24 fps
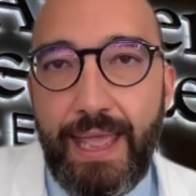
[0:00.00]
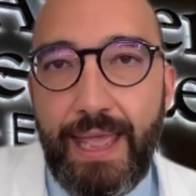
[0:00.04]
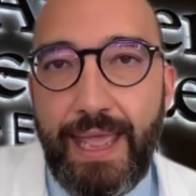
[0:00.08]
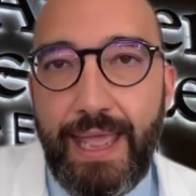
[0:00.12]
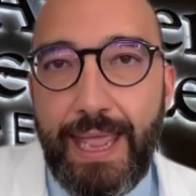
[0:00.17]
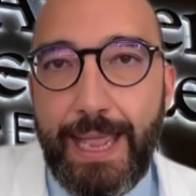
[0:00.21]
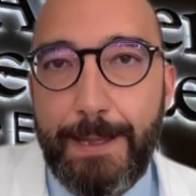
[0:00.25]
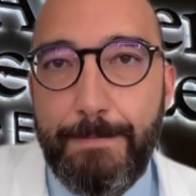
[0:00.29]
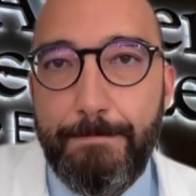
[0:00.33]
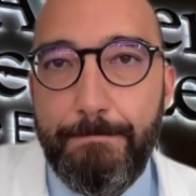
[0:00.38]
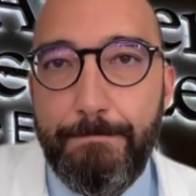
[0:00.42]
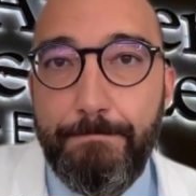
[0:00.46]

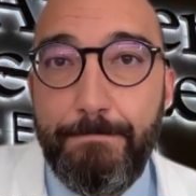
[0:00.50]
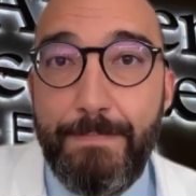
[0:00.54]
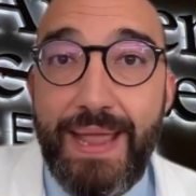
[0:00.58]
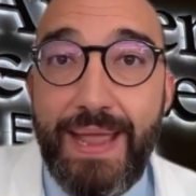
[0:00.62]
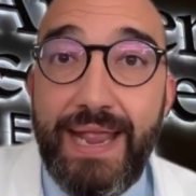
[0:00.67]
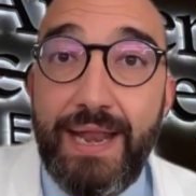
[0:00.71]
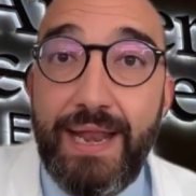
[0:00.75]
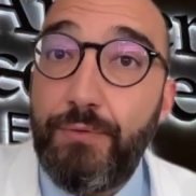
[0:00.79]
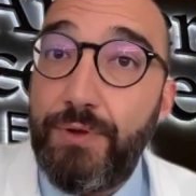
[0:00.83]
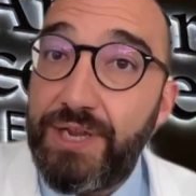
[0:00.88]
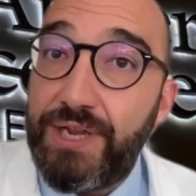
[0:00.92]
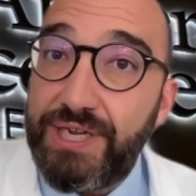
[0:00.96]

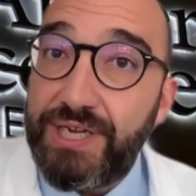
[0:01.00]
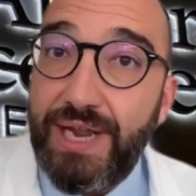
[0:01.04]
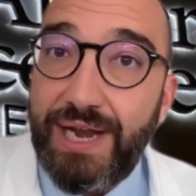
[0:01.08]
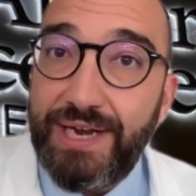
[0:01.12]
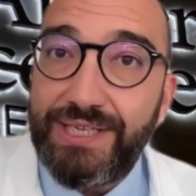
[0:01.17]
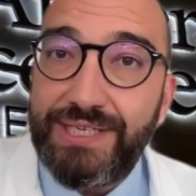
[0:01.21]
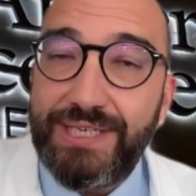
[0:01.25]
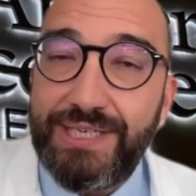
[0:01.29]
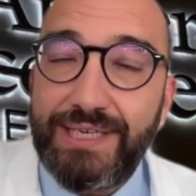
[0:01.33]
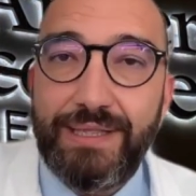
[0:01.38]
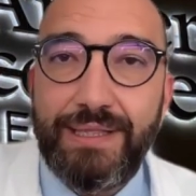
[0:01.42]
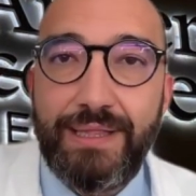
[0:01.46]
main
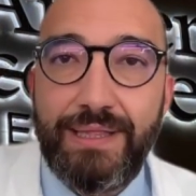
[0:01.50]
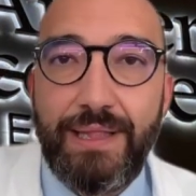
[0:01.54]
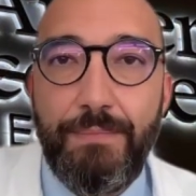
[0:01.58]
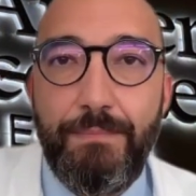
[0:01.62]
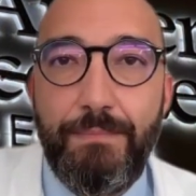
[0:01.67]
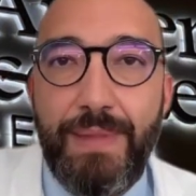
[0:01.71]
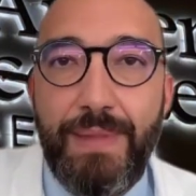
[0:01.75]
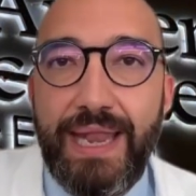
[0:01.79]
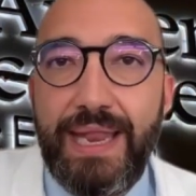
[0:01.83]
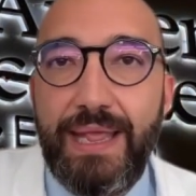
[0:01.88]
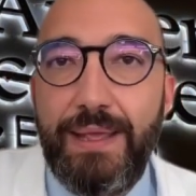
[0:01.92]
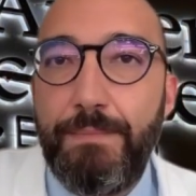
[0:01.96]
research, the
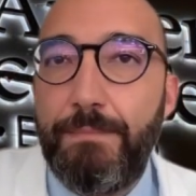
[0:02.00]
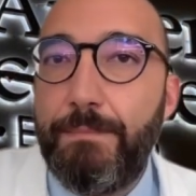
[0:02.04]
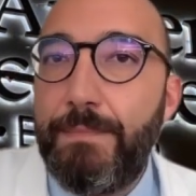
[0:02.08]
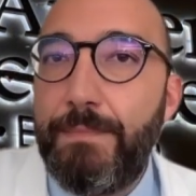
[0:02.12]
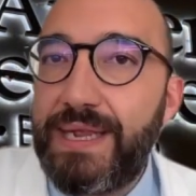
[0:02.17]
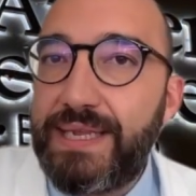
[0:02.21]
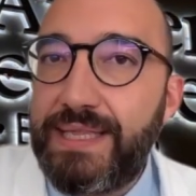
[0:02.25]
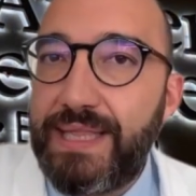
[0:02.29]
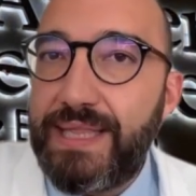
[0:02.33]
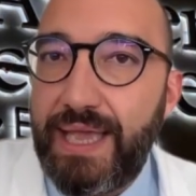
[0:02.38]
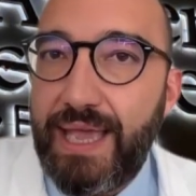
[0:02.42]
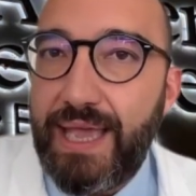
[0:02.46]
main
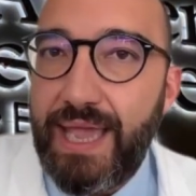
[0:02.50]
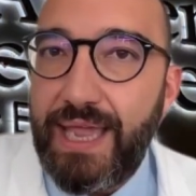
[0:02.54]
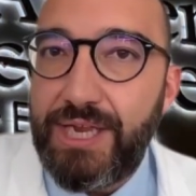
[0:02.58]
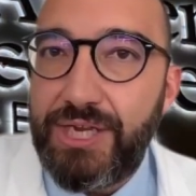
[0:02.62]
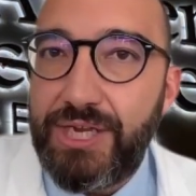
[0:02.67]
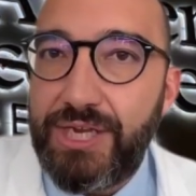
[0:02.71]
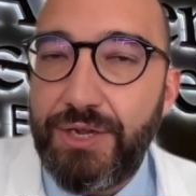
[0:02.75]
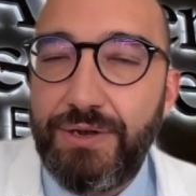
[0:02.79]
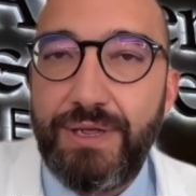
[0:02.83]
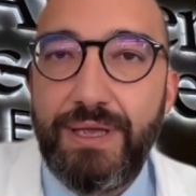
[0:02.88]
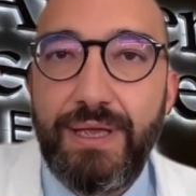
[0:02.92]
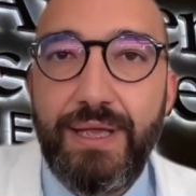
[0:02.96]

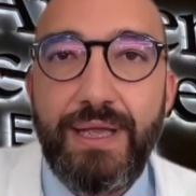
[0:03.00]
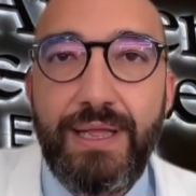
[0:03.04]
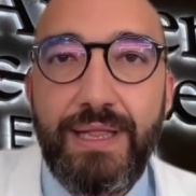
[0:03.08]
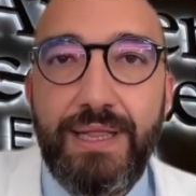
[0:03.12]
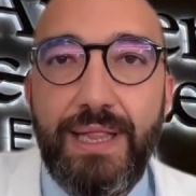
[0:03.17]
investigation,